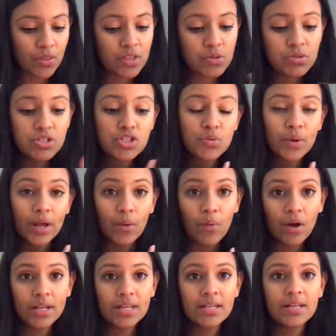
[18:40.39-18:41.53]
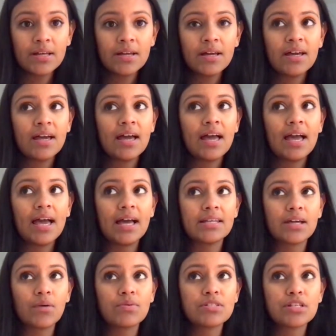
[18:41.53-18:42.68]
This was just what I wanted, and
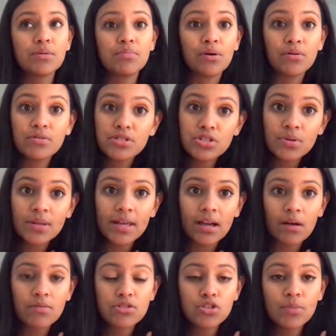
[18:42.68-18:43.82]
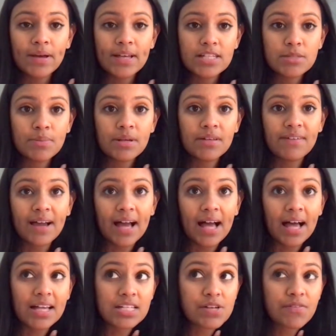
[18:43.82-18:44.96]
I wasn't opposed to it. Like, I was told my husband, if I
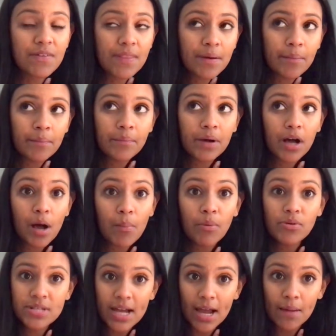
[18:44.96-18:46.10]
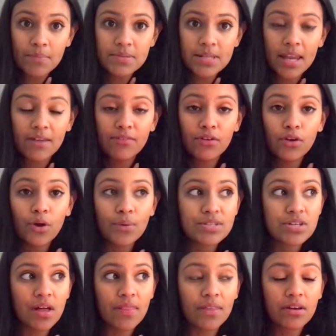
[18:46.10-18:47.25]
ask for them a couple of times, and if you know
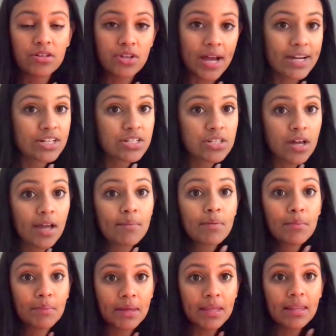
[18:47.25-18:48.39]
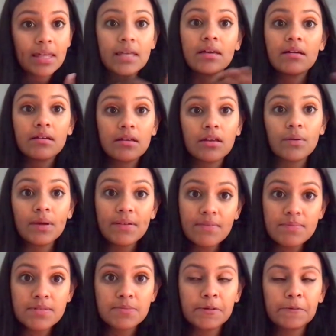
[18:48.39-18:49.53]
it's not the contractions talking but me, like, you know, give
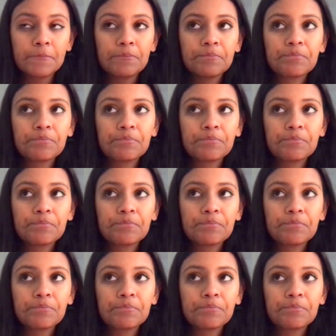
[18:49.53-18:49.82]
them to me.